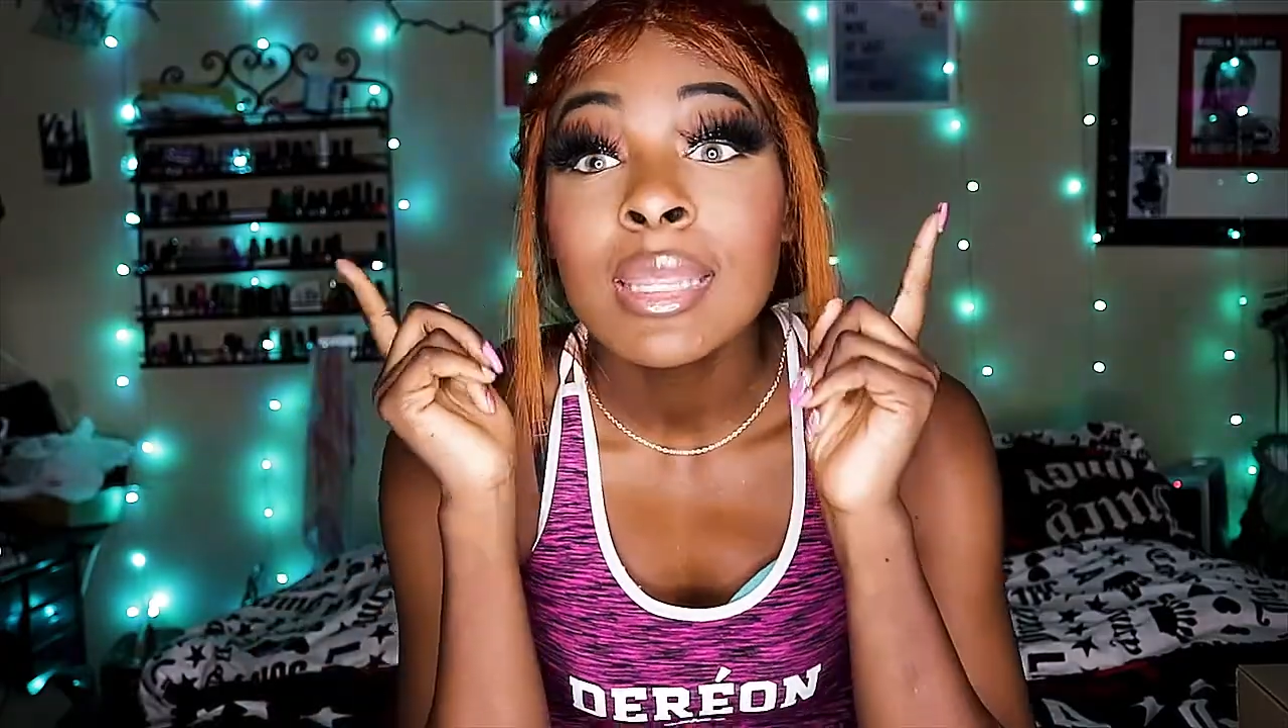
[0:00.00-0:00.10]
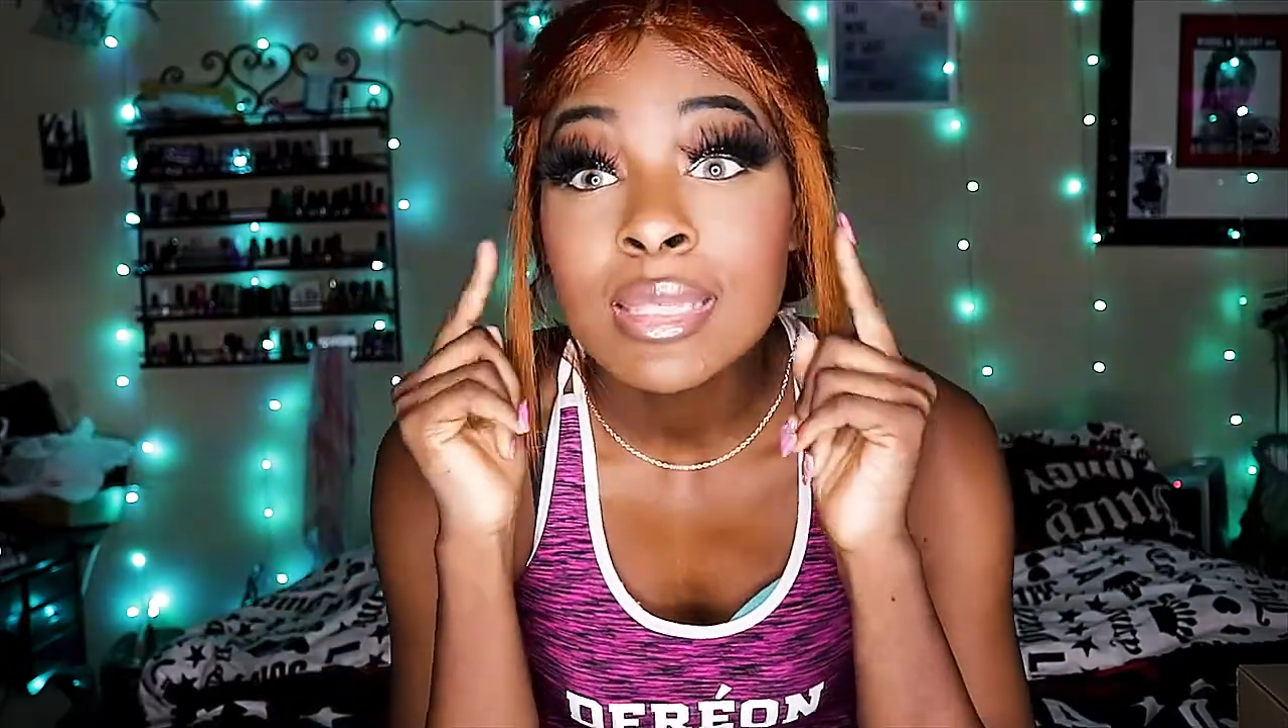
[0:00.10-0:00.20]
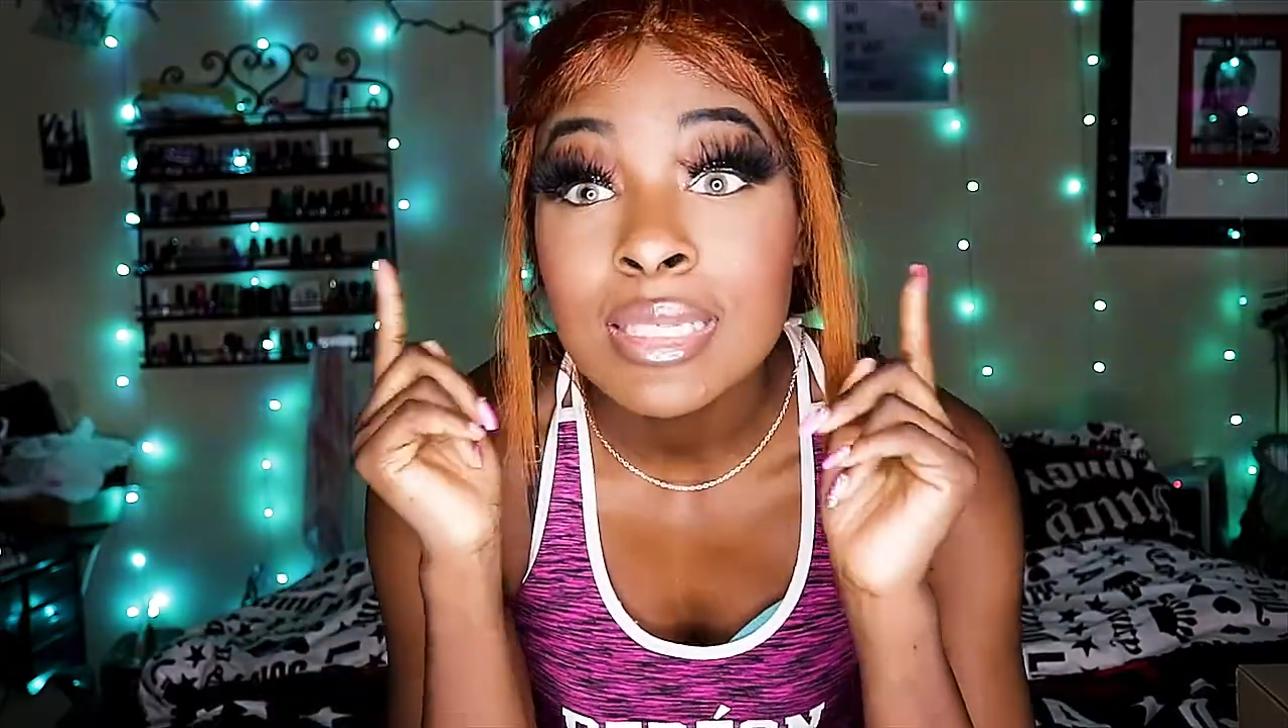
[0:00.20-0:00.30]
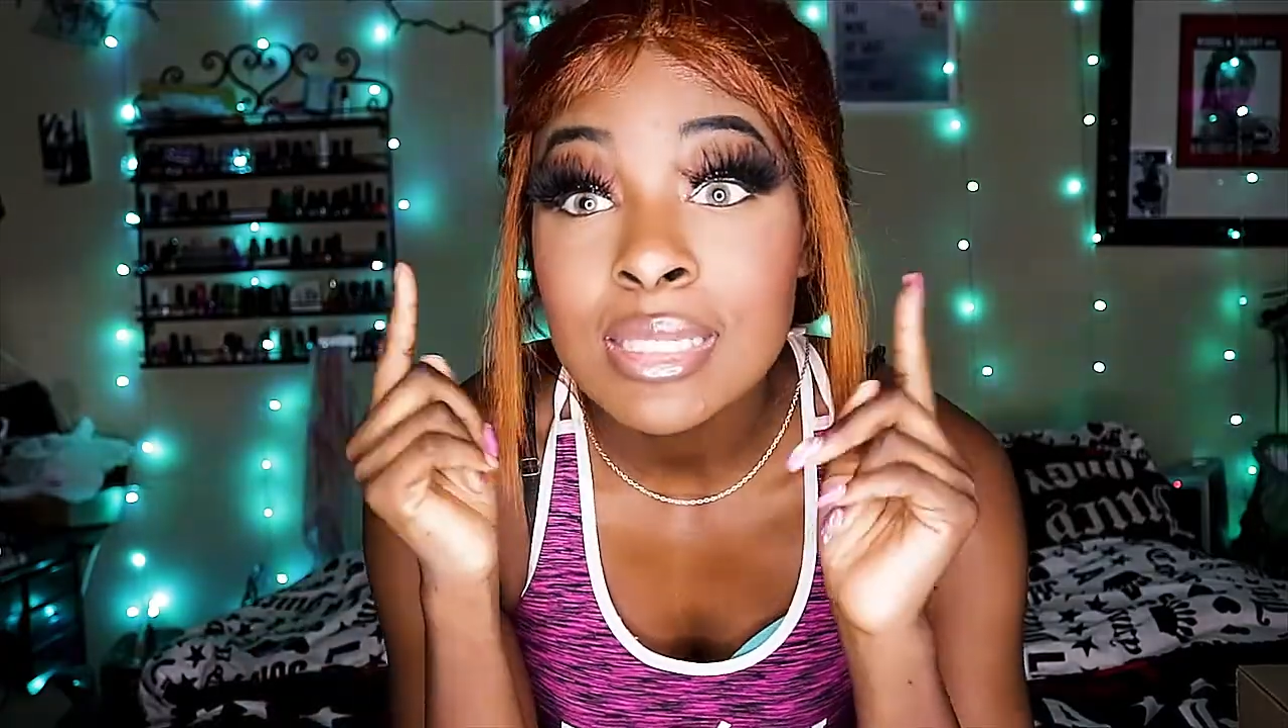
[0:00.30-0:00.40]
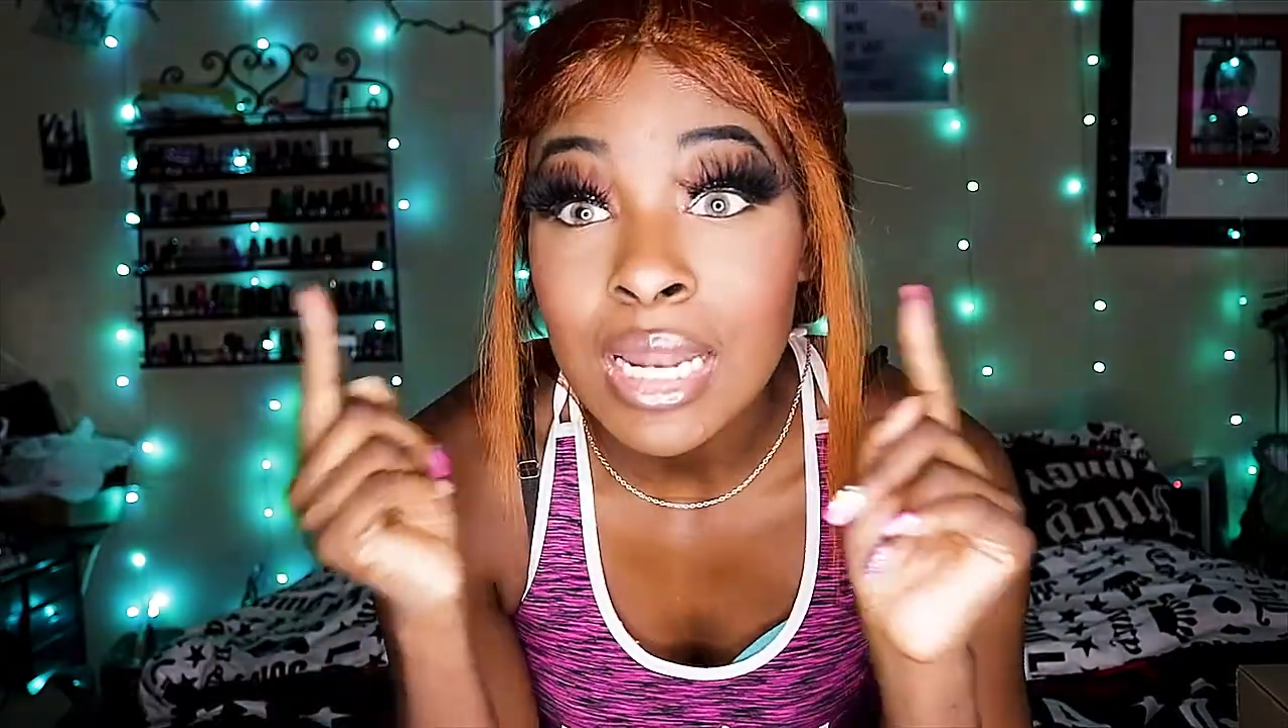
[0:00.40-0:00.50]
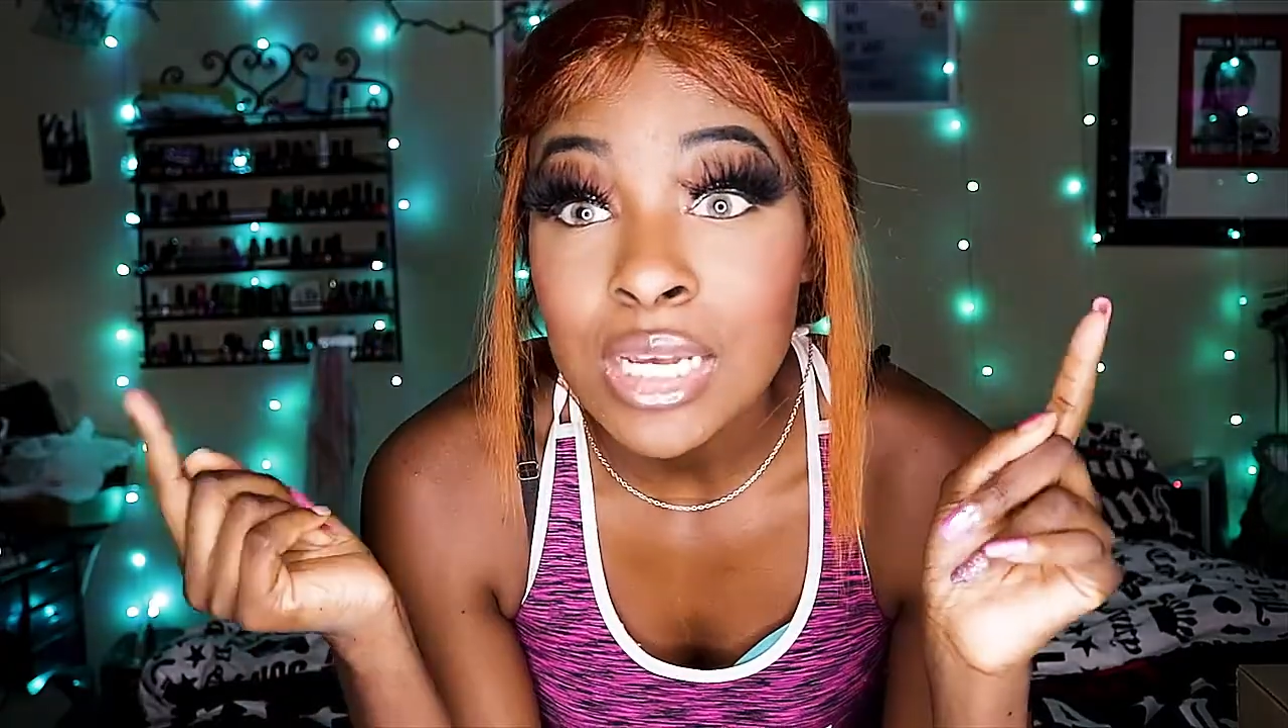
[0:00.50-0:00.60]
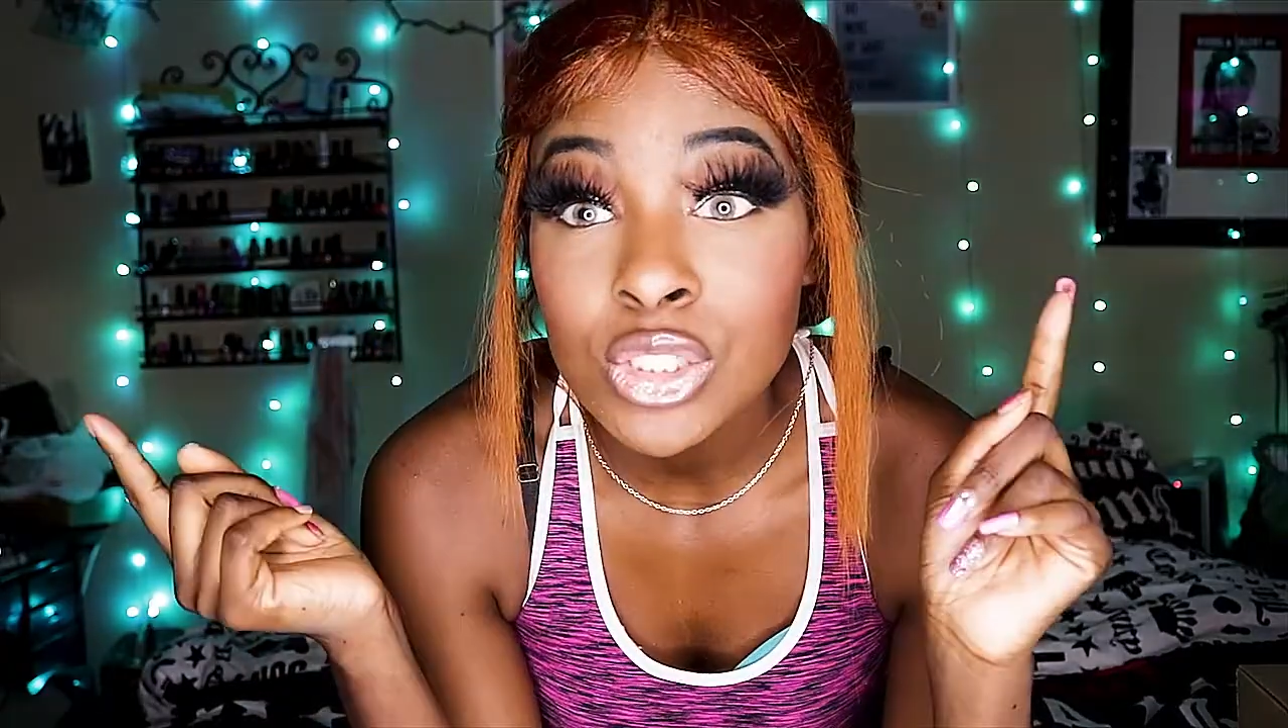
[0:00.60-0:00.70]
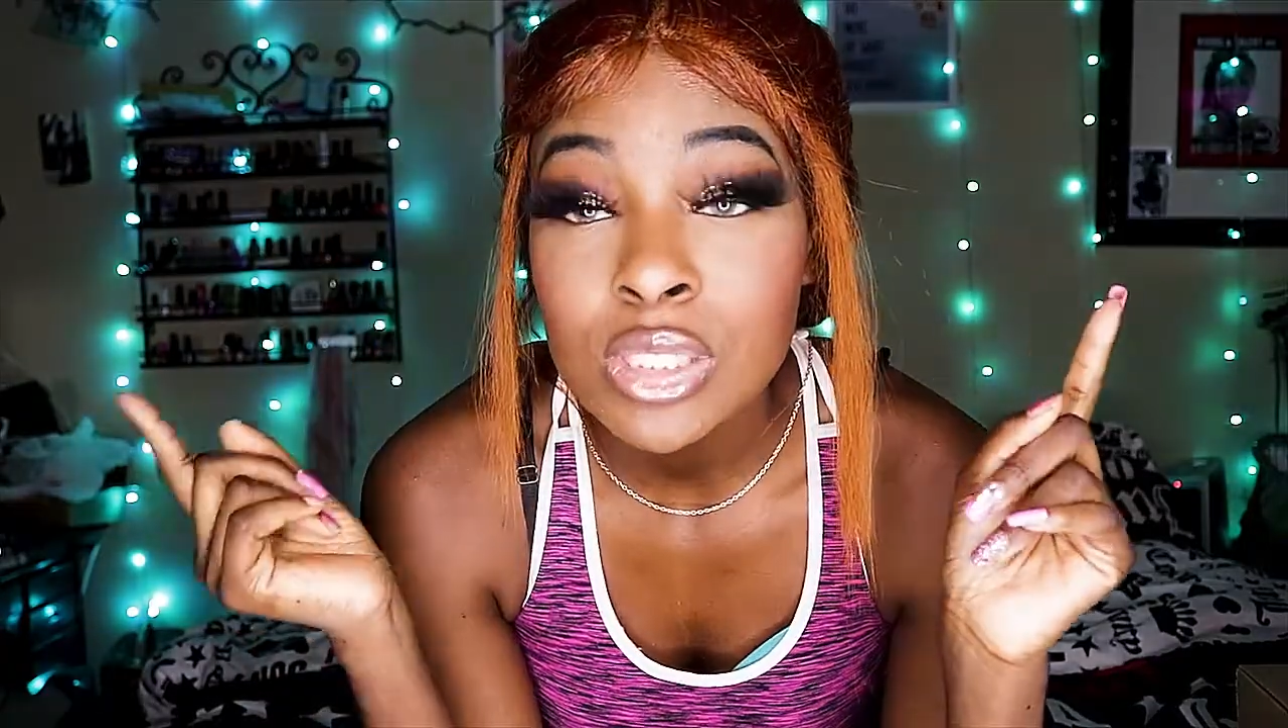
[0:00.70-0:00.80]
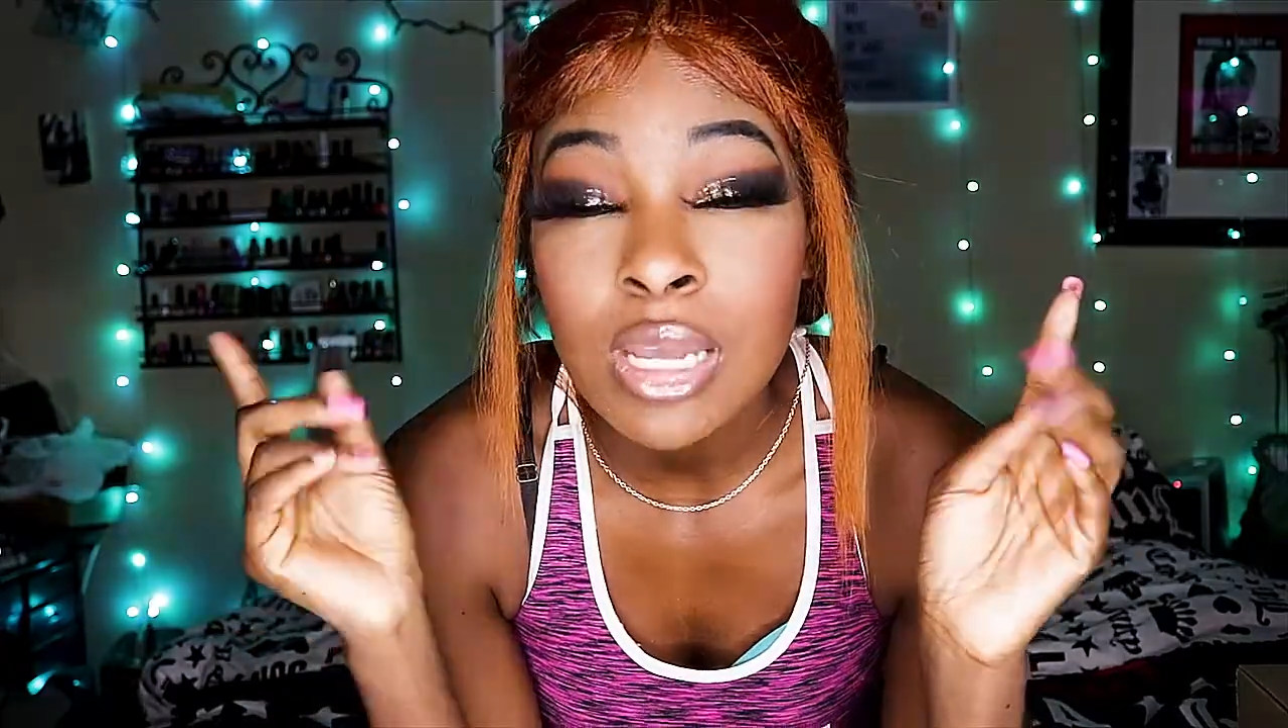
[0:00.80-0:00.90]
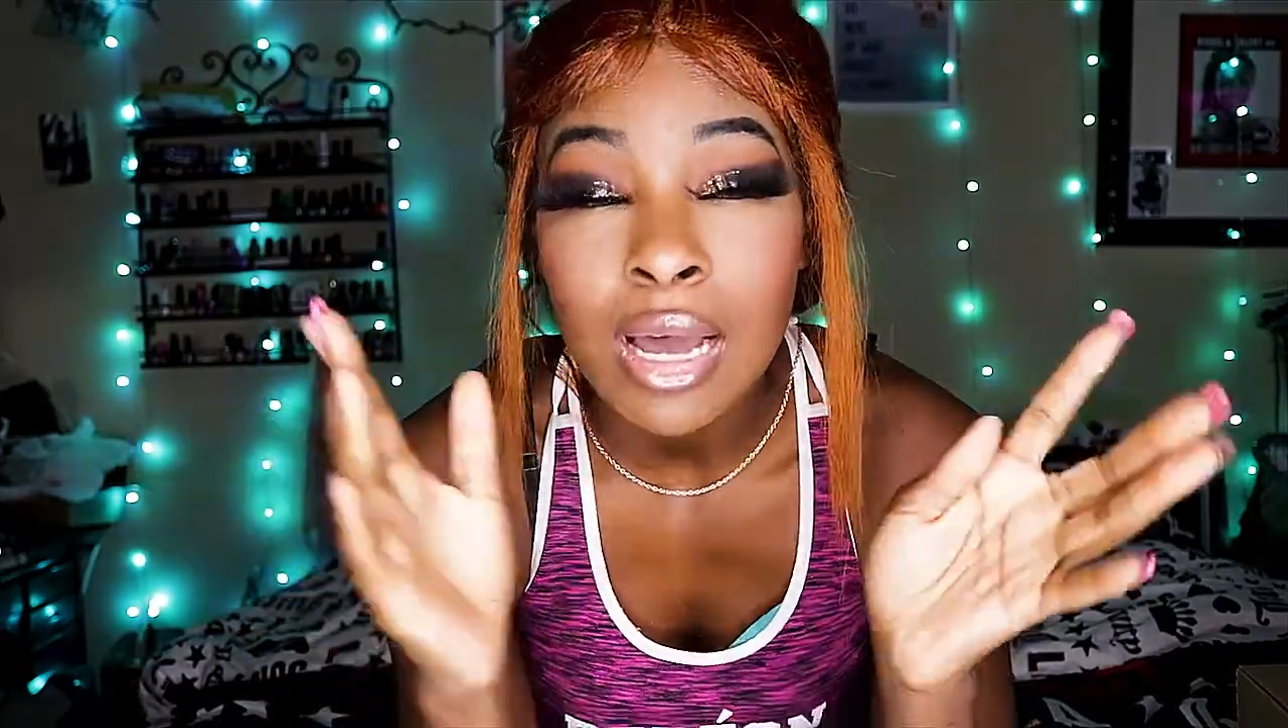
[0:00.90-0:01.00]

These lashes